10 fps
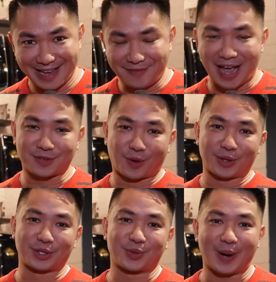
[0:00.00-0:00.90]
Fast
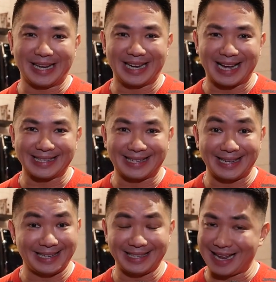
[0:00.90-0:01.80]
forward to
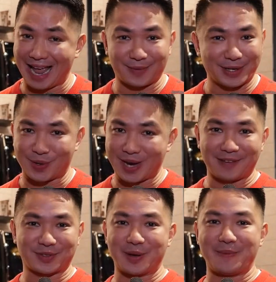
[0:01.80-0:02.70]
2019, and we don't
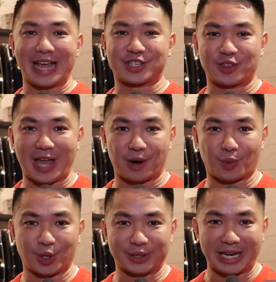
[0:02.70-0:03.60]
have to imagine that
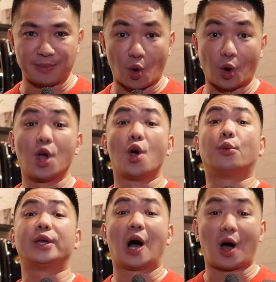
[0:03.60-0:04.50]
world anymore.
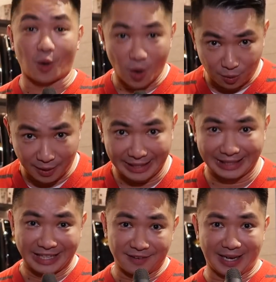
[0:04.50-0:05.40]
We are already
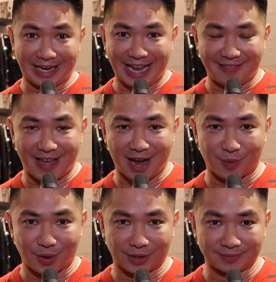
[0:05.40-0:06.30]
living in that
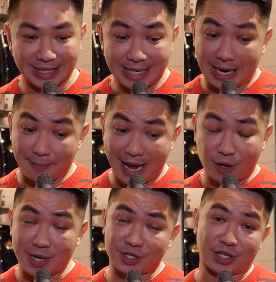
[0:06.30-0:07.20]
world. Now, my
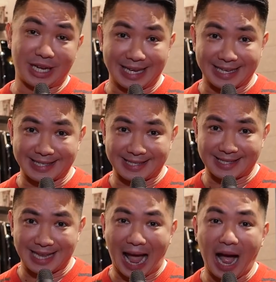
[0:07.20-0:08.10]
question
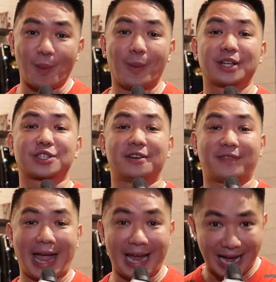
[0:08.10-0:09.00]
is, how much
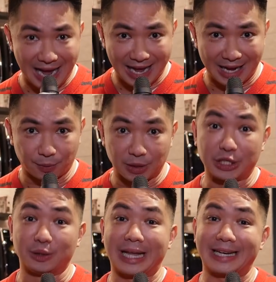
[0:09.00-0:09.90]
of AI will
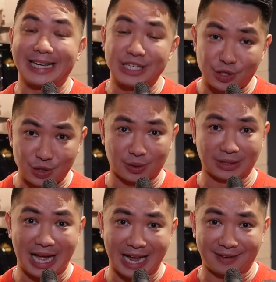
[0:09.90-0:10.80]
you let into your
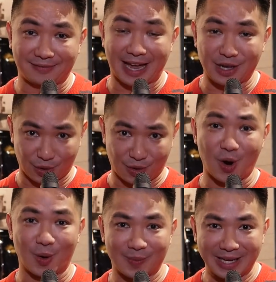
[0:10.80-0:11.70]
life and your
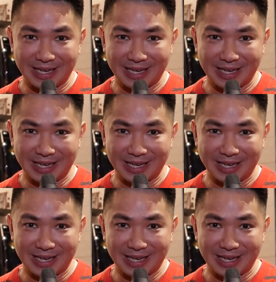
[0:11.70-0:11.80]
home?